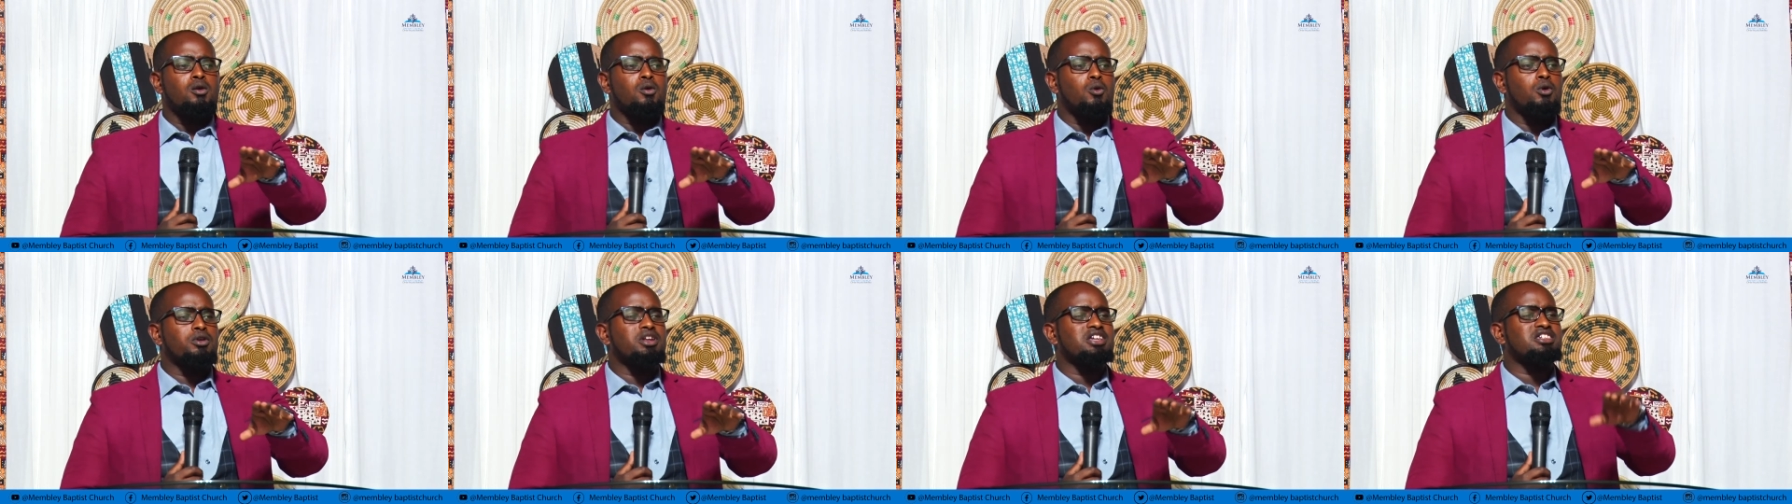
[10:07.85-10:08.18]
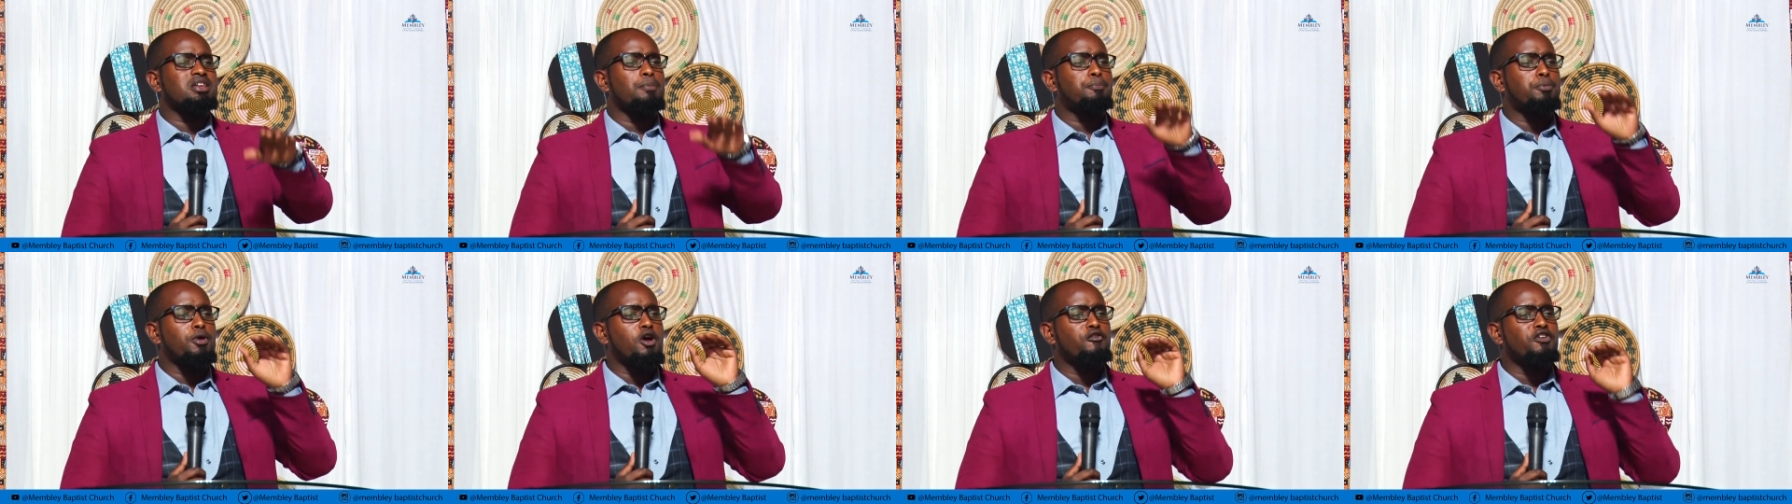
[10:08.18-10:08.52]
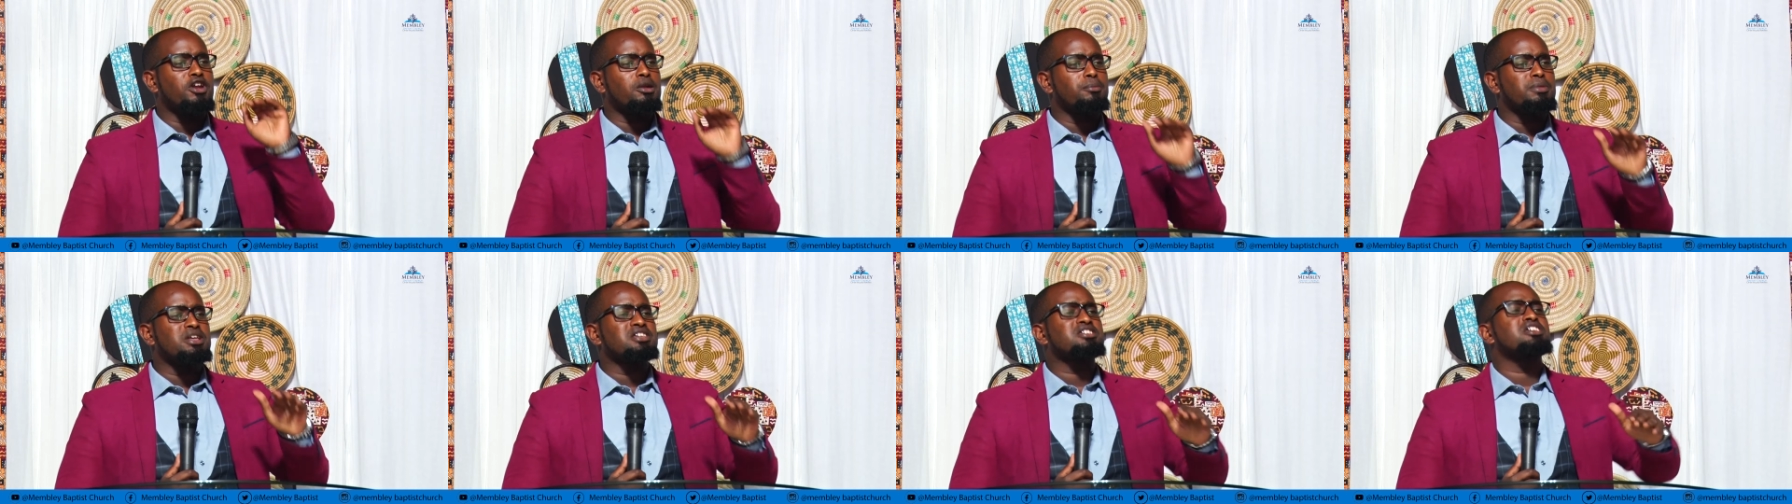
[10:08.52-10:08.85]
What does a
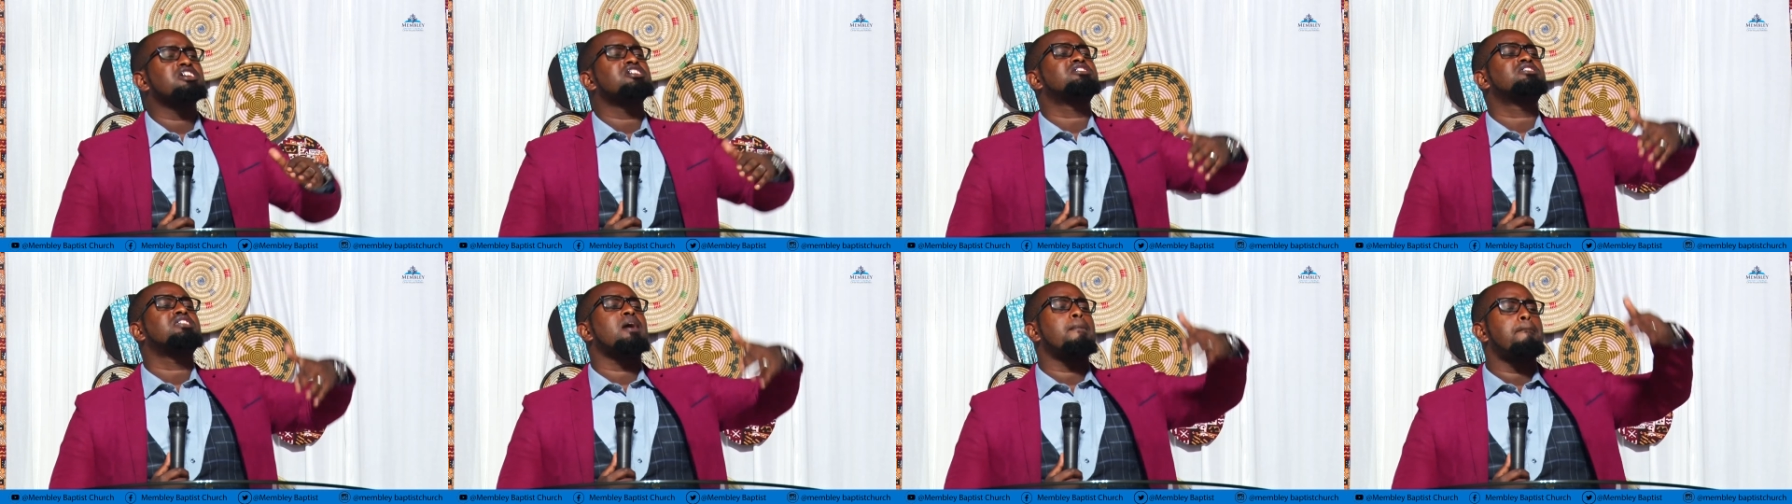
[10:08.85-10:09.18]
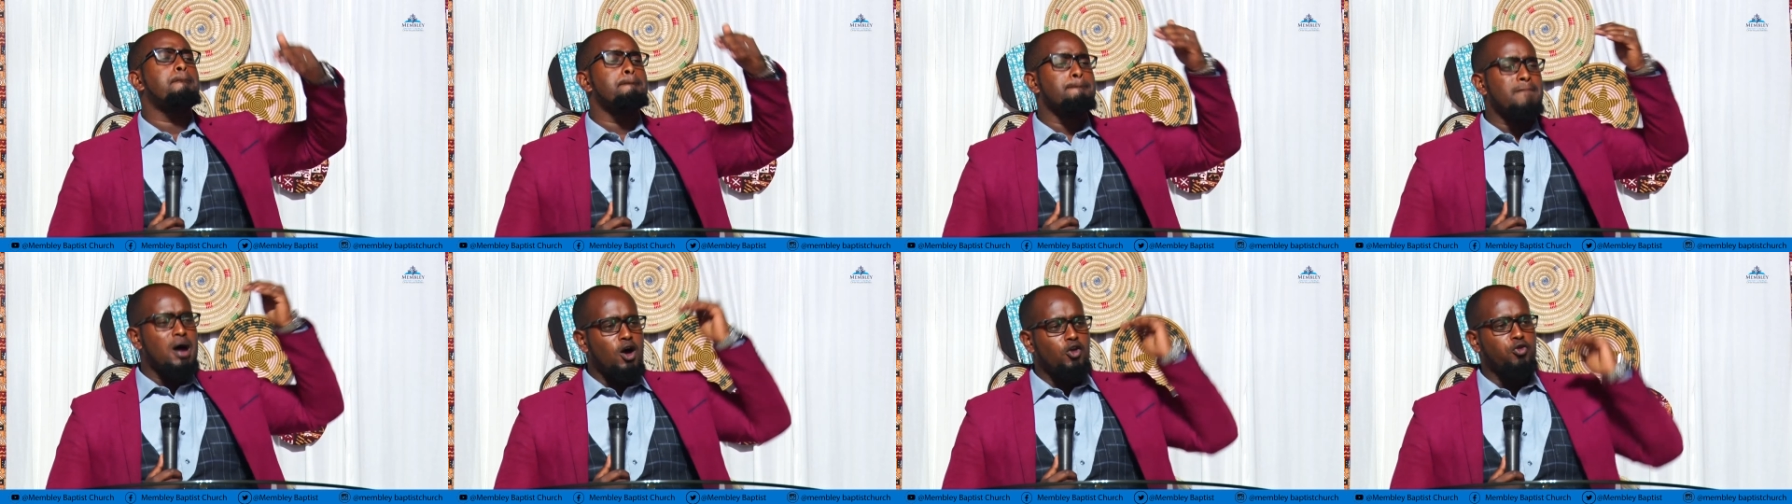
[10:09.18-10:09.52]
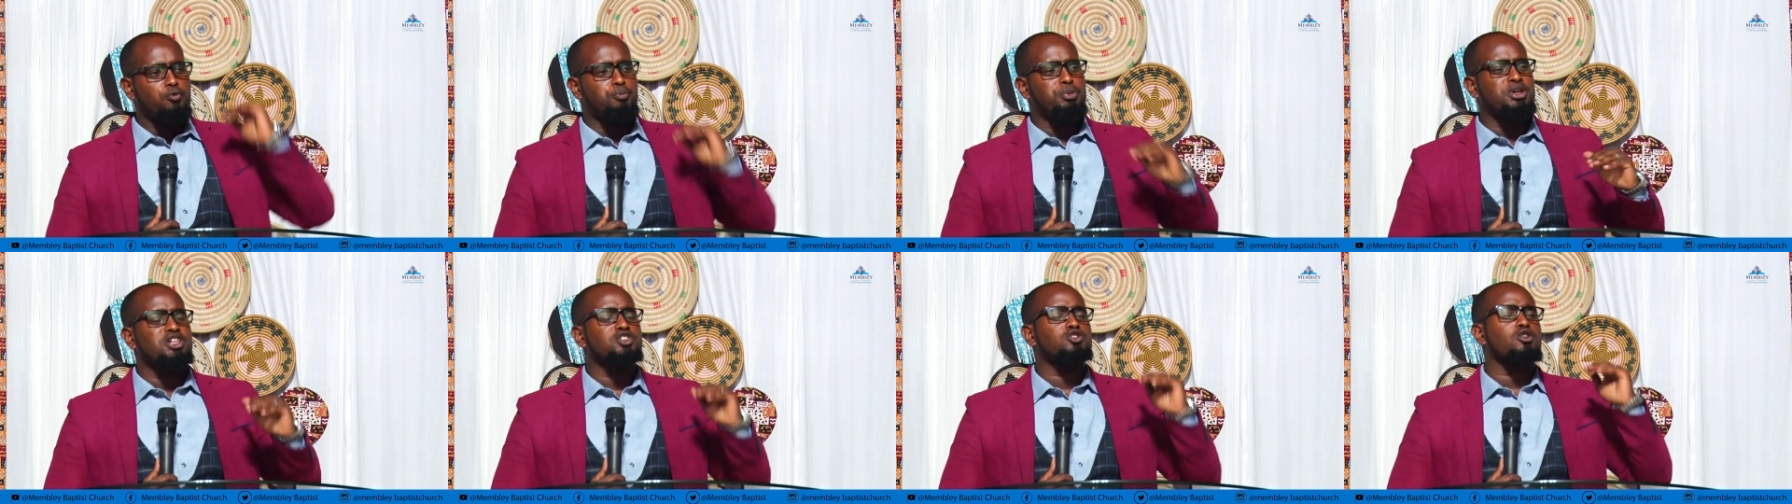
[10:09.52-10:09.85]
prophet mean? Is the
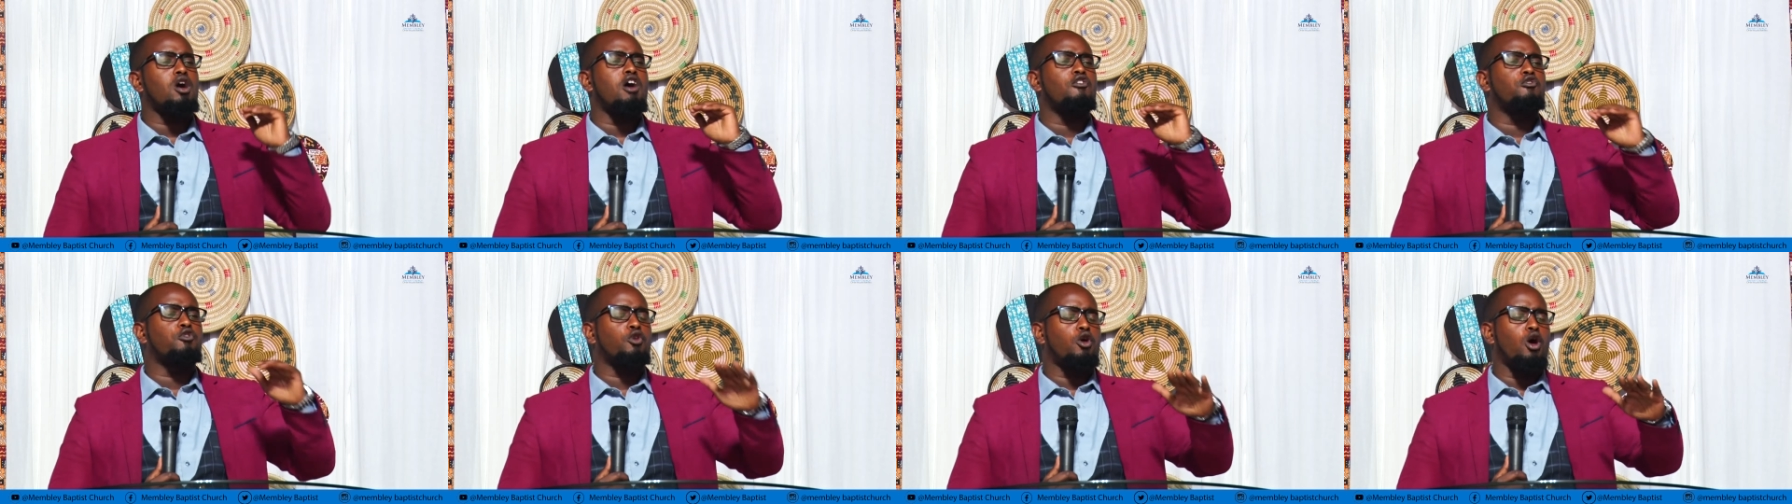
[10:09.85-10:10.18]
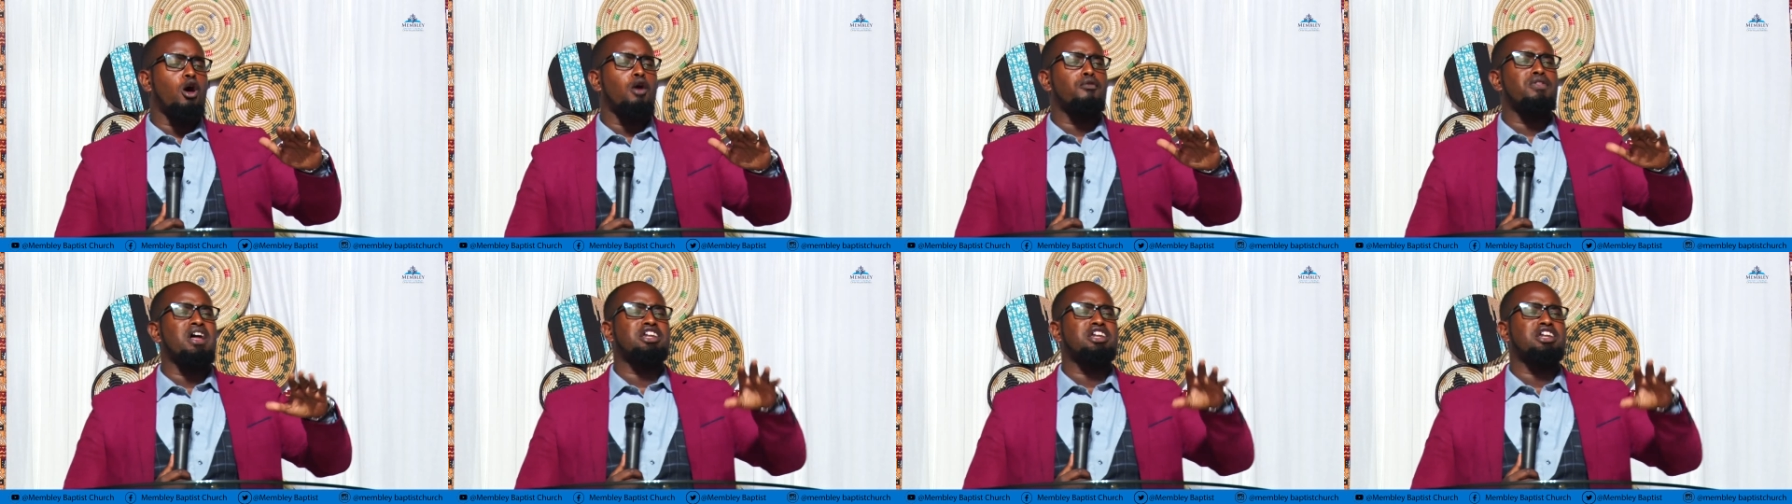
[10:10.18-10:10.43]
mouthpiece of God,